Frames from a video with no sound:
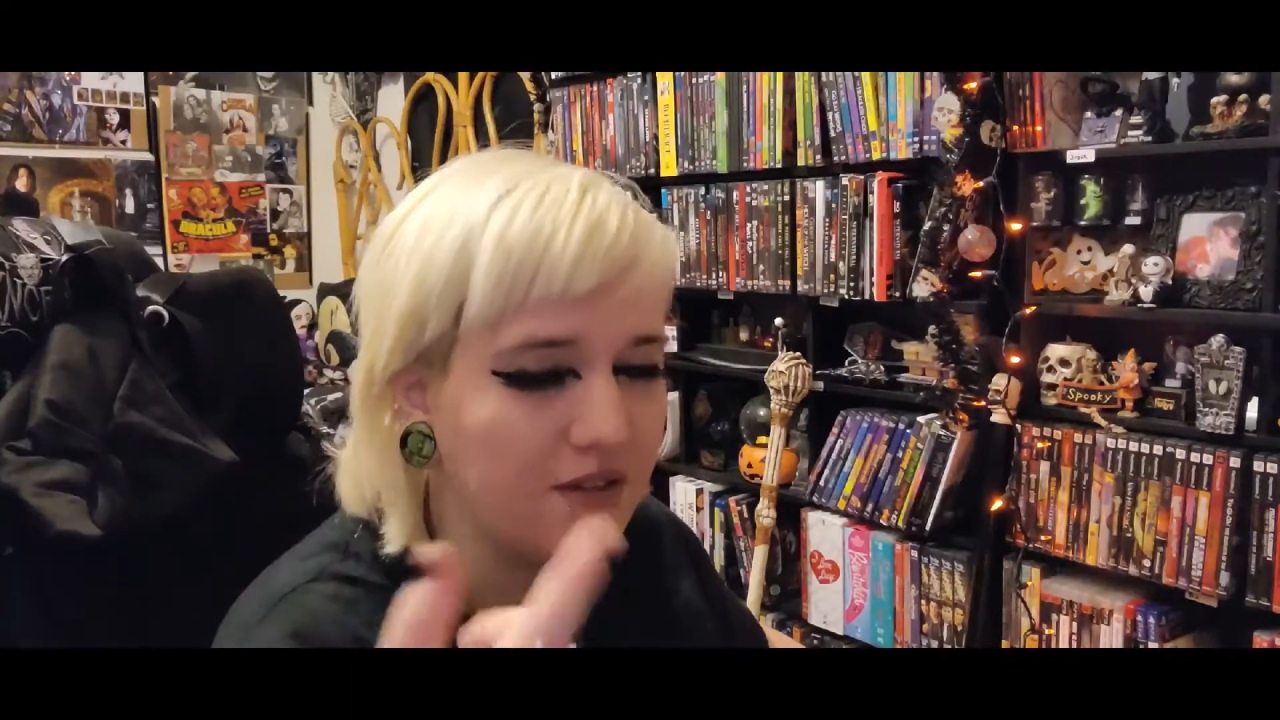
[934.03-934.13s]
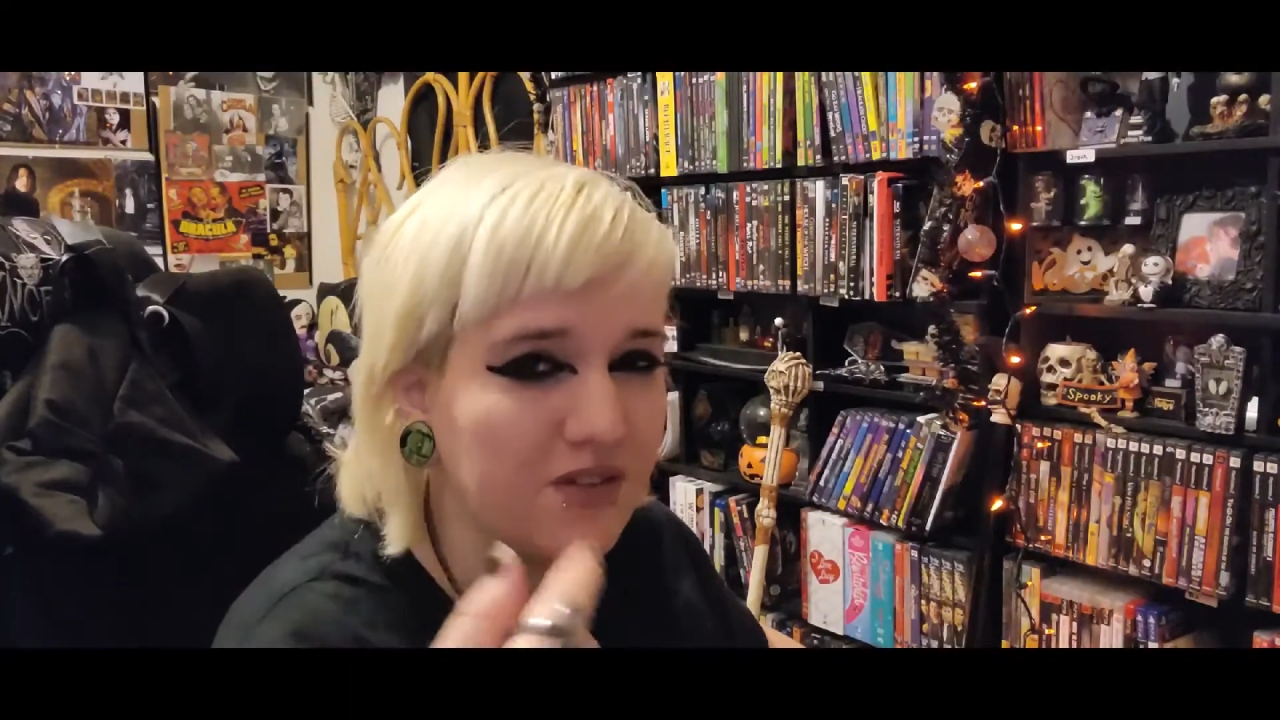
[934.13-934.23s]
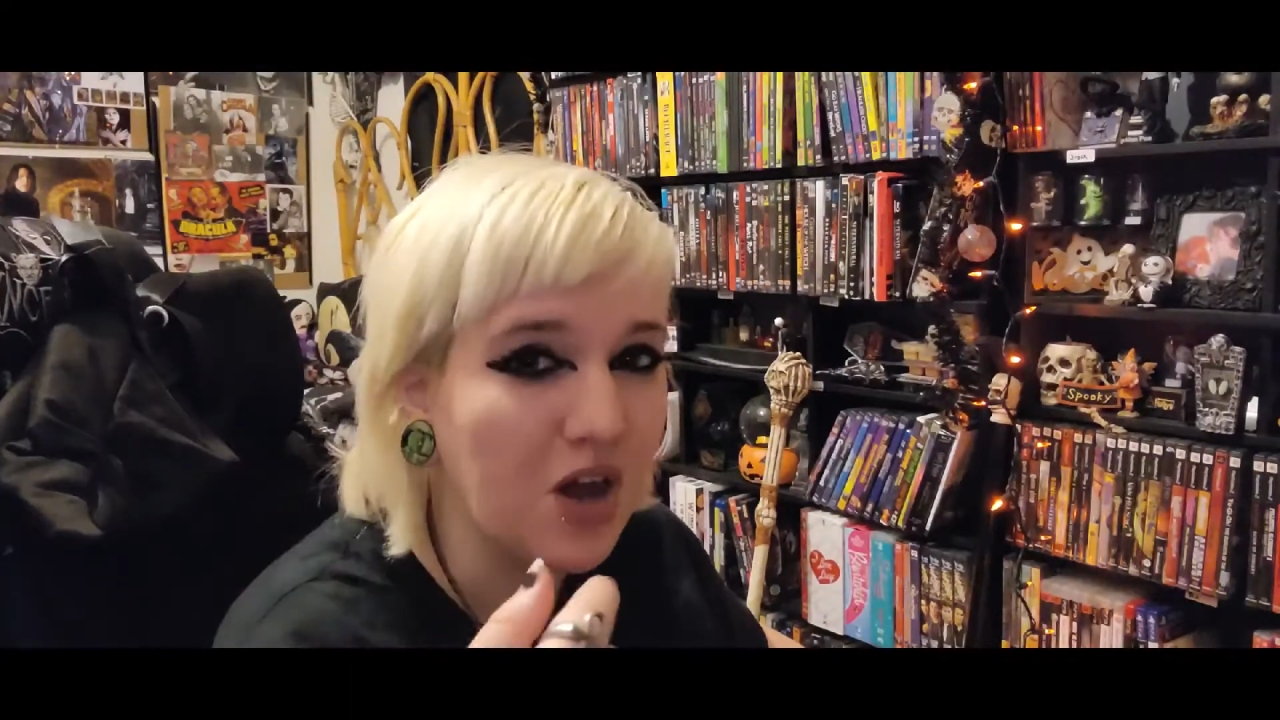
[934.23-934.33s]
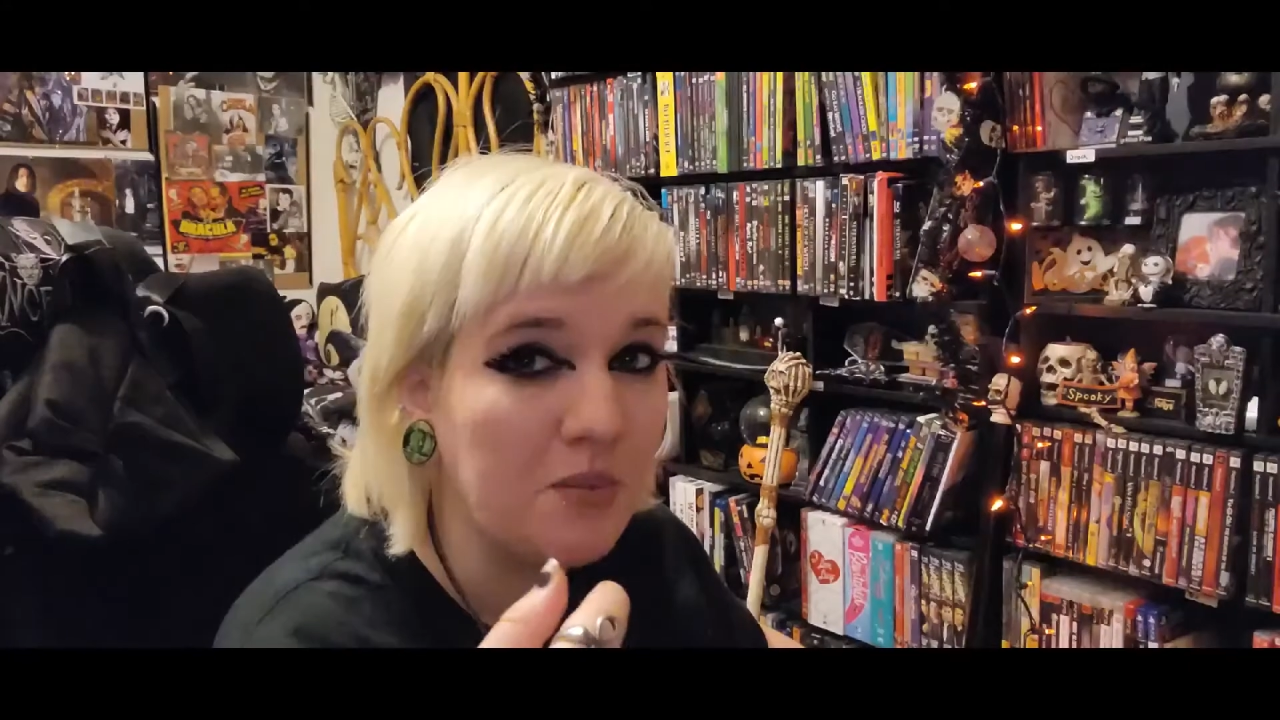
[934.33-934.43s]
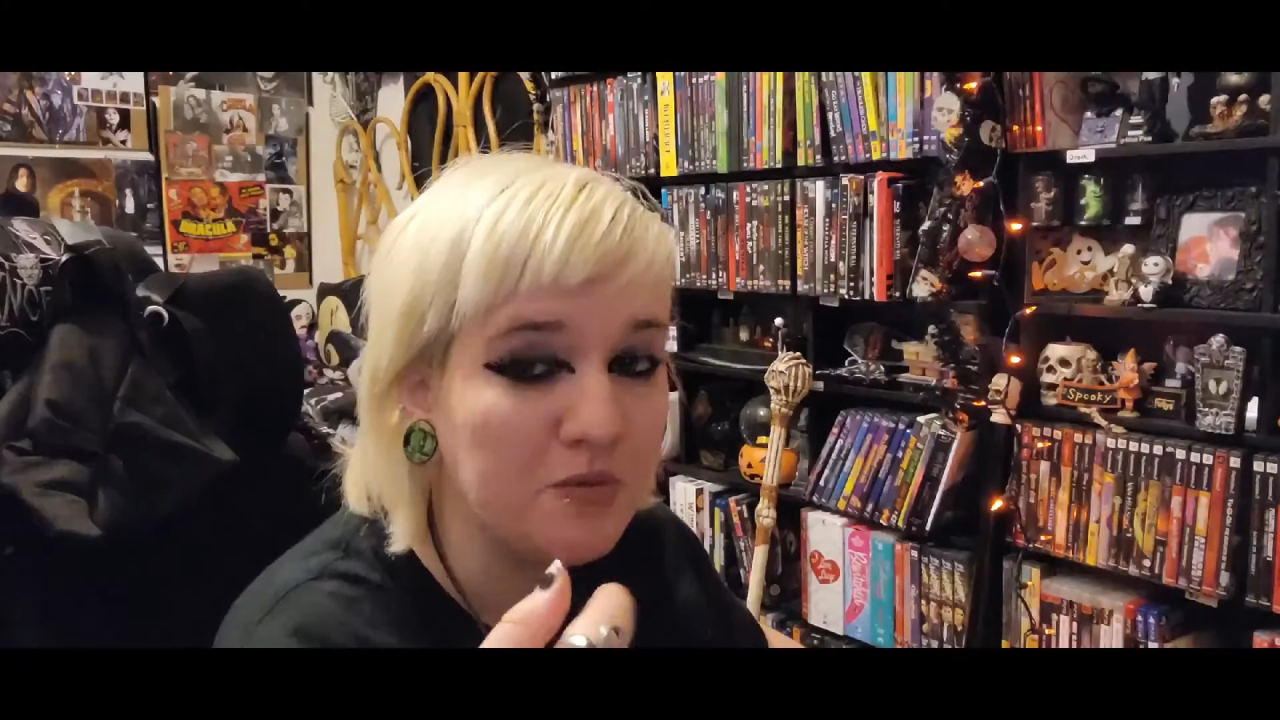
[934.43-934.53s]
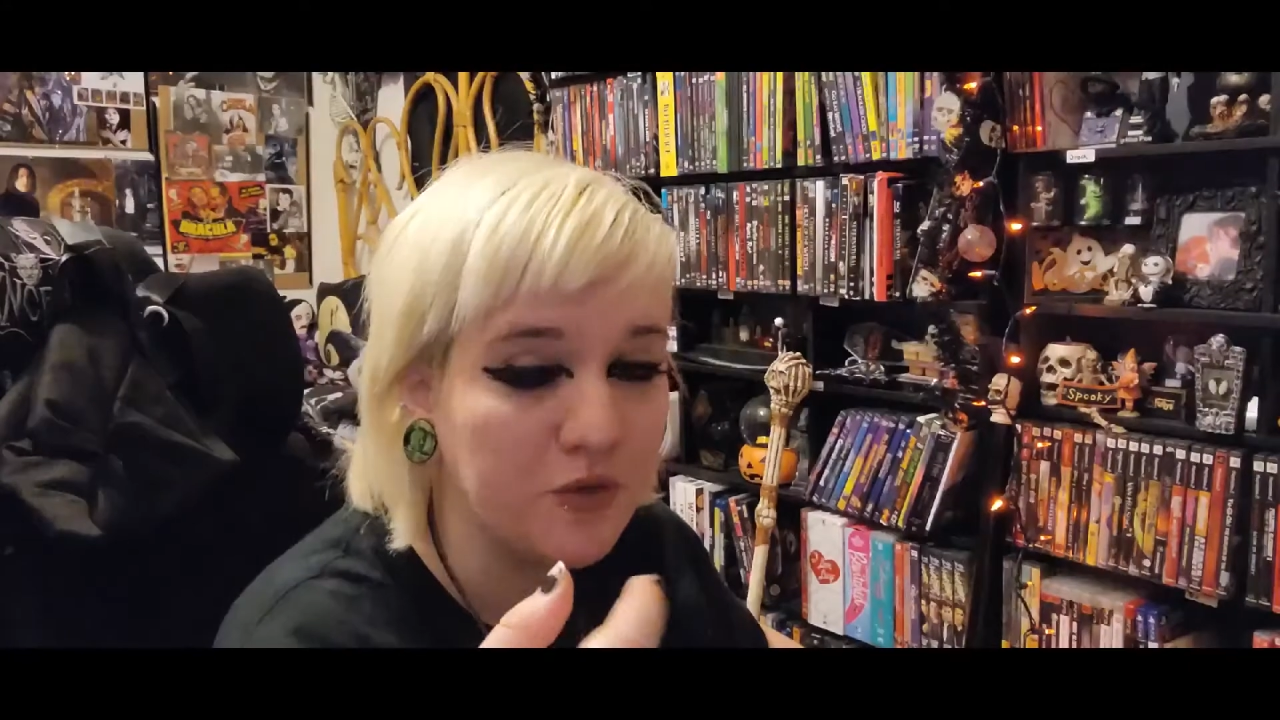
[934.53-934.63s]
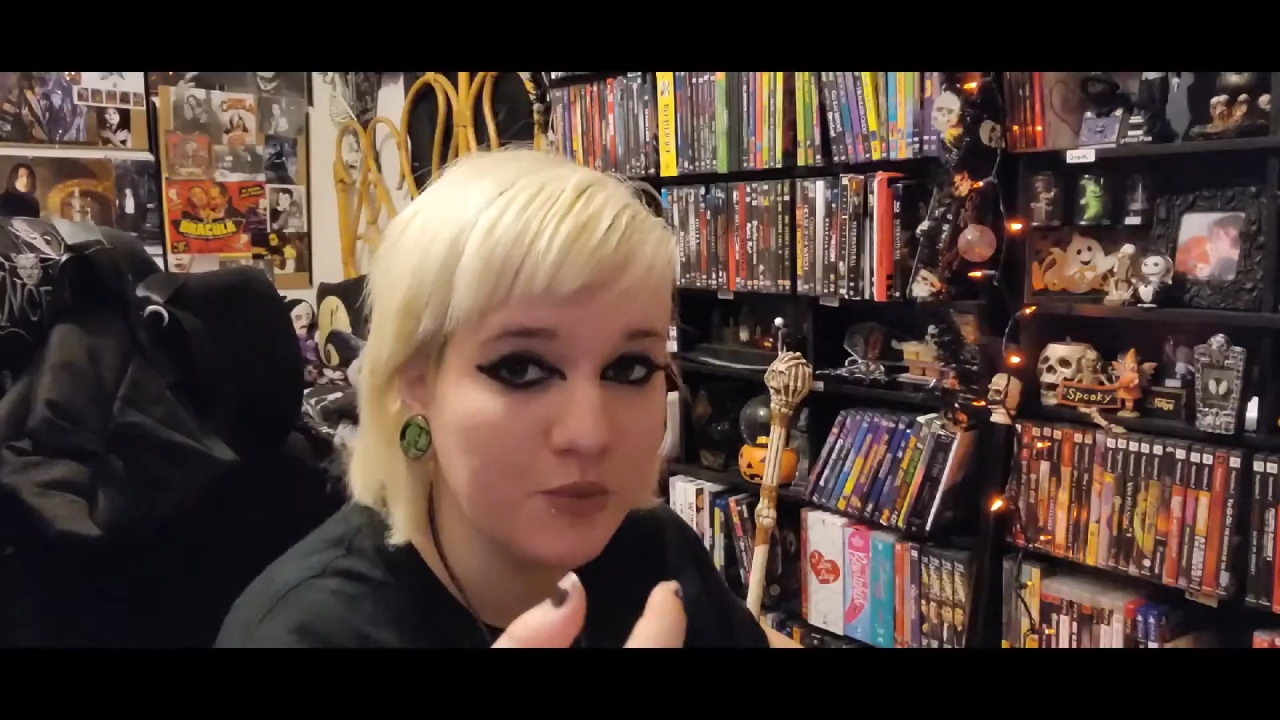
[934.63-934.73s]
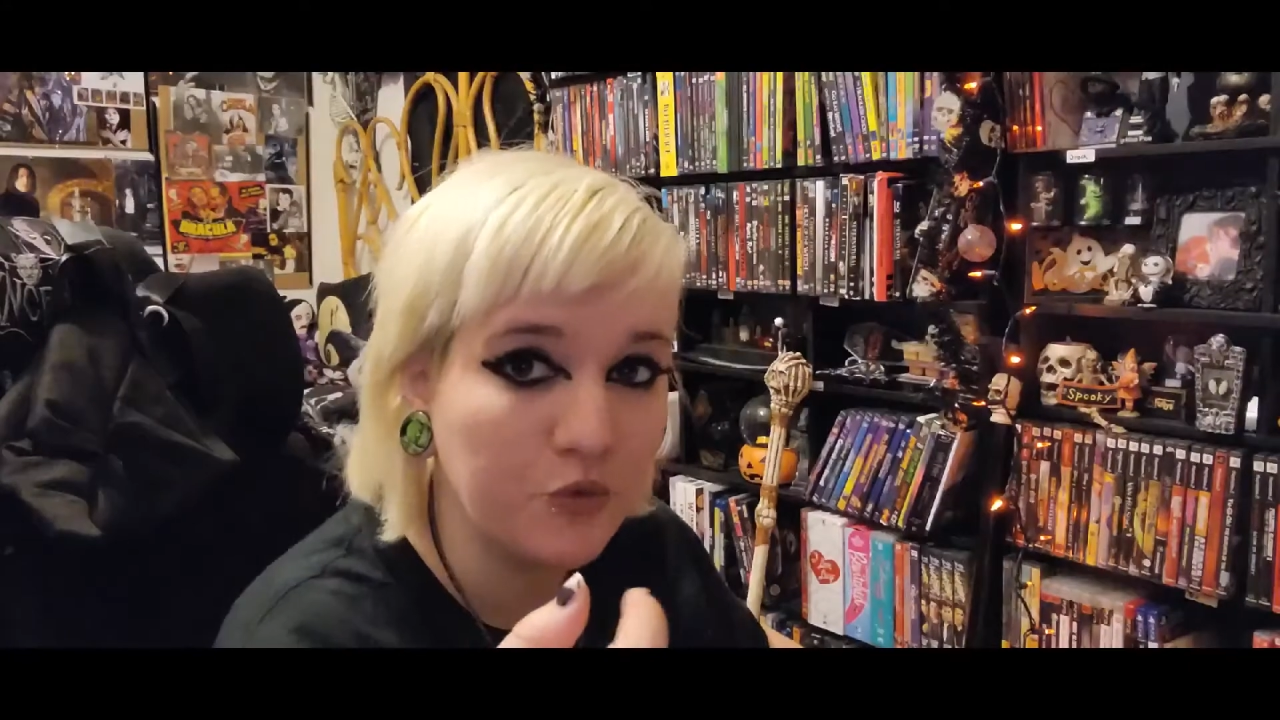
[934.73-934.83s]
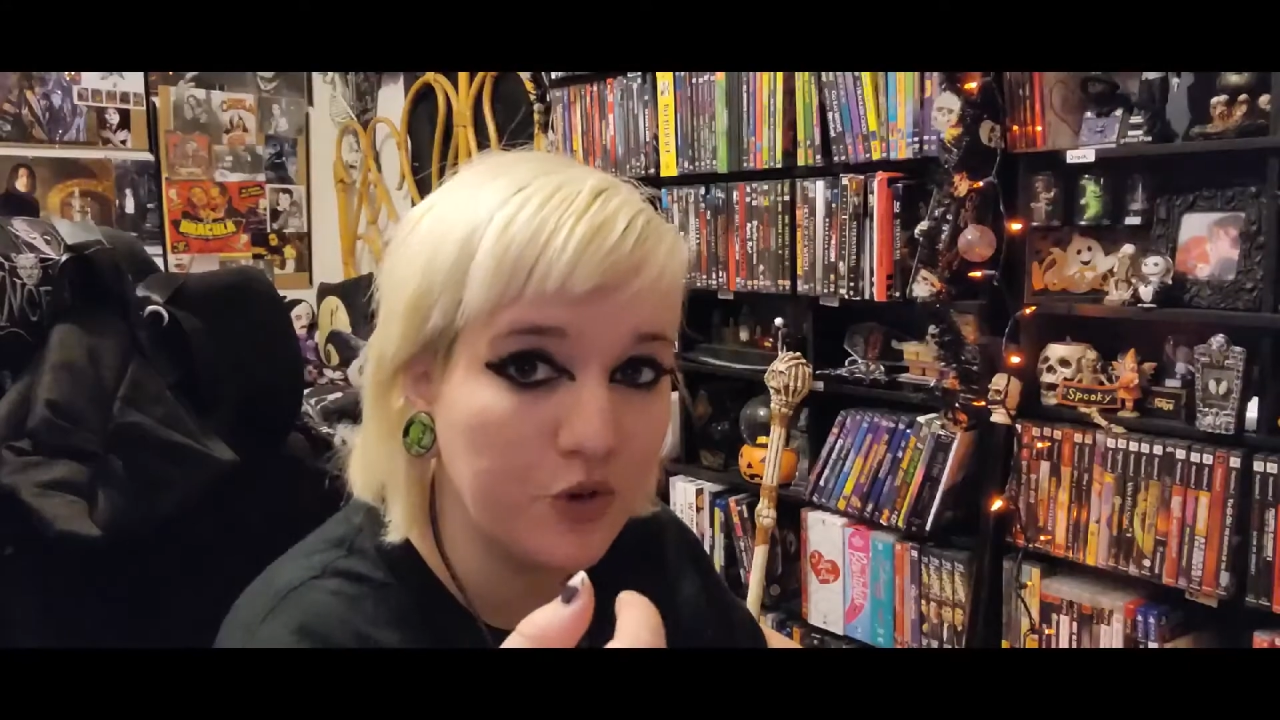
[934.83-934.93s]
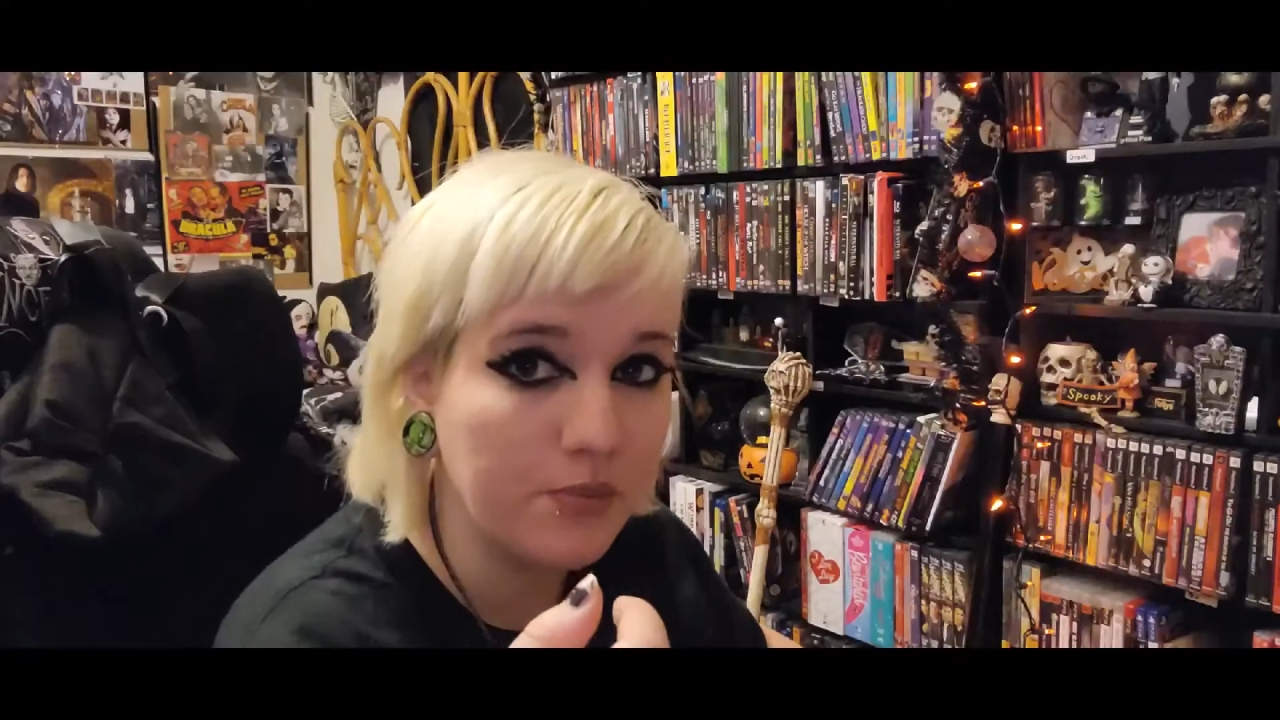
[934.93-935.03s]
top from
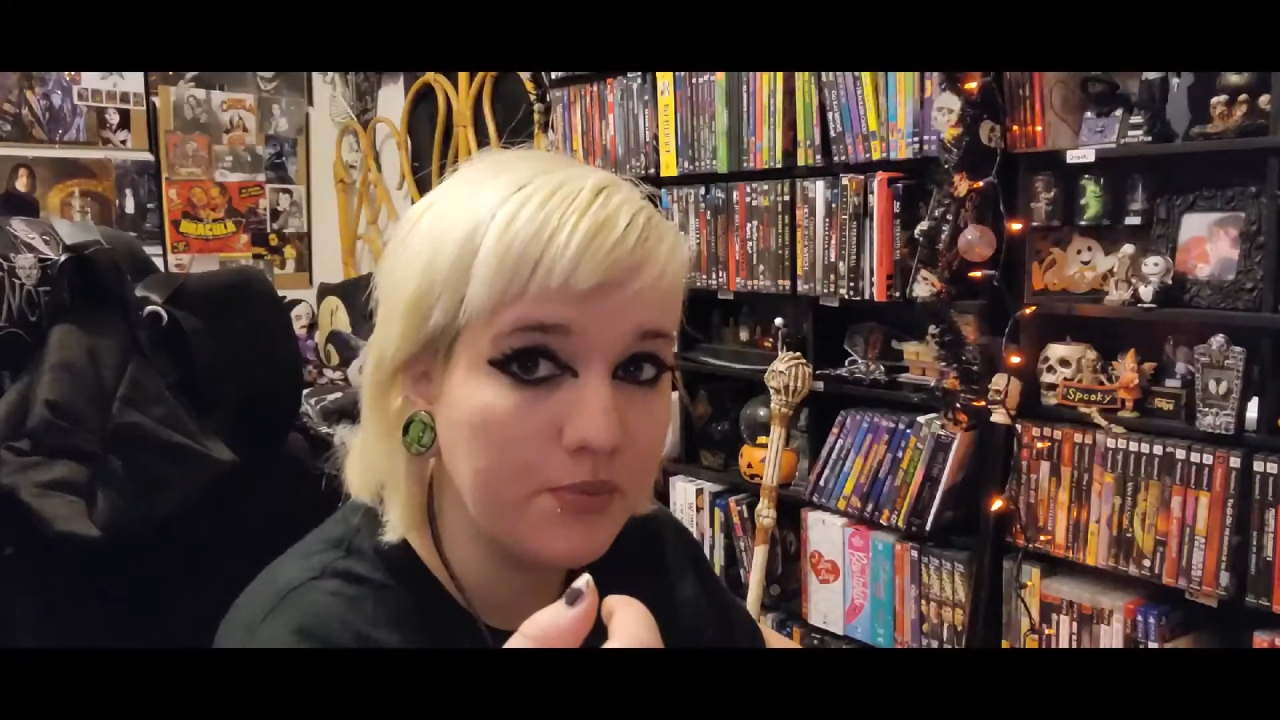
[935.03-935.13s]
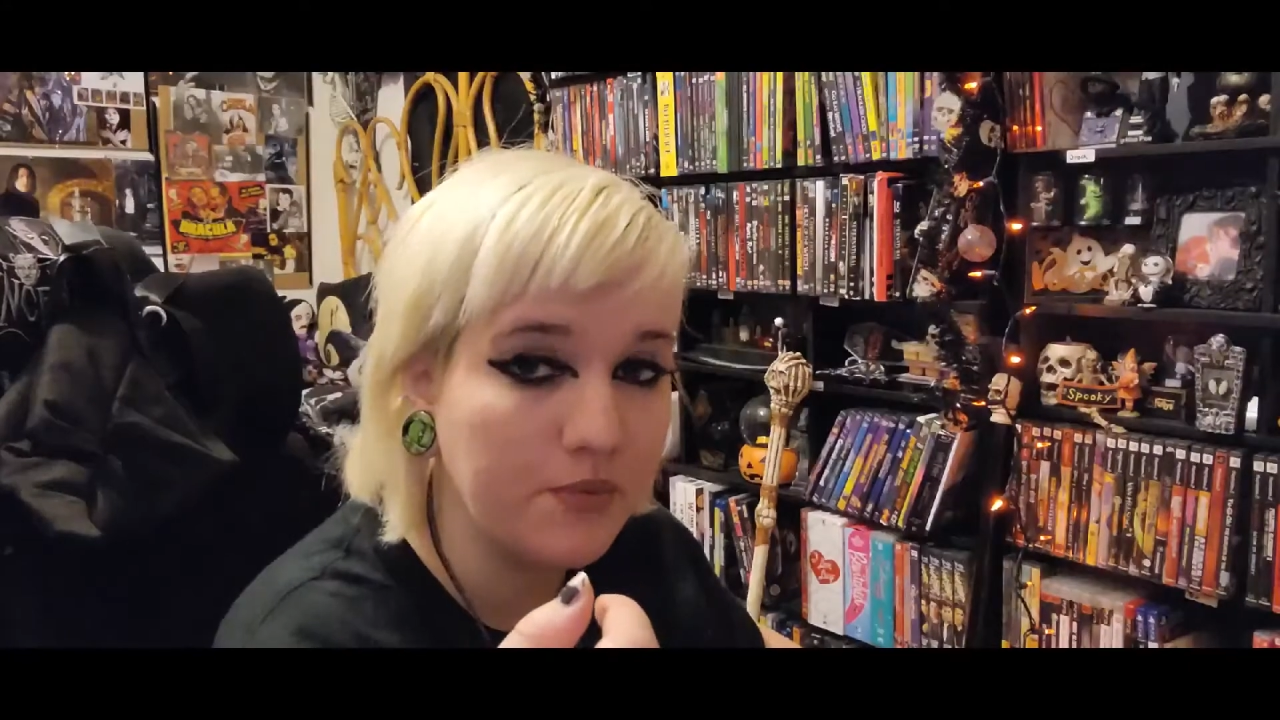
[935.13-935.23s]
Trip.